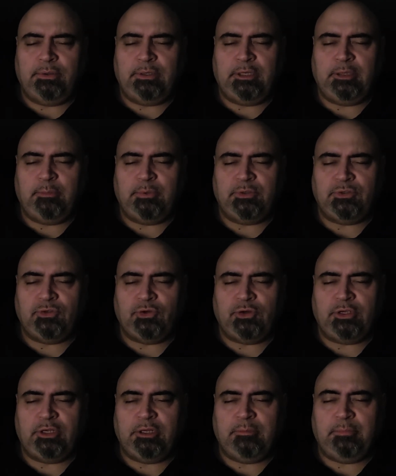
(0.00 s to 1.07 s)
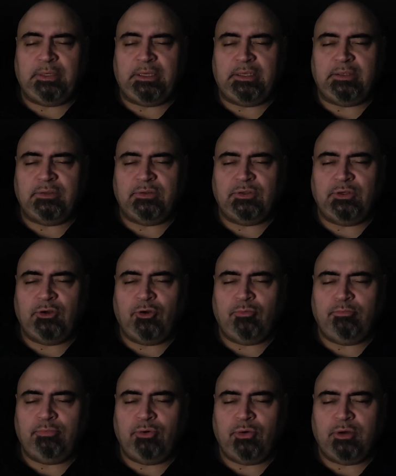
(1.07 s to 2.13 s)
Keep it circular means you
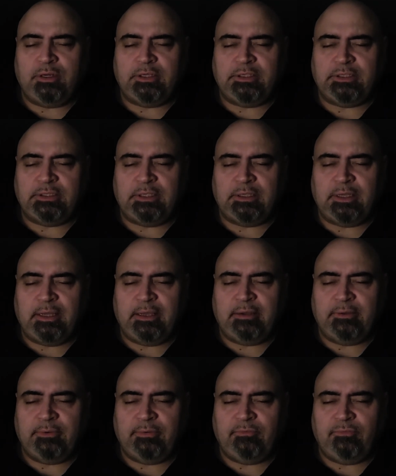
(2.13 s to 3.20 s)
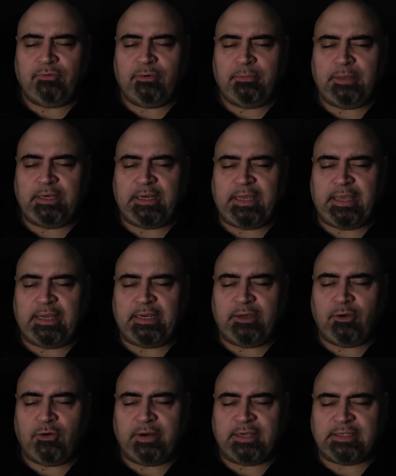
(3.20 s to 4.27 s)
don't pause from inhaling
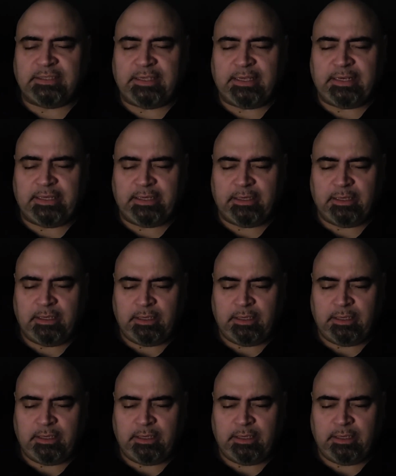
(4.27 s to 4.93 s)
or exhaling.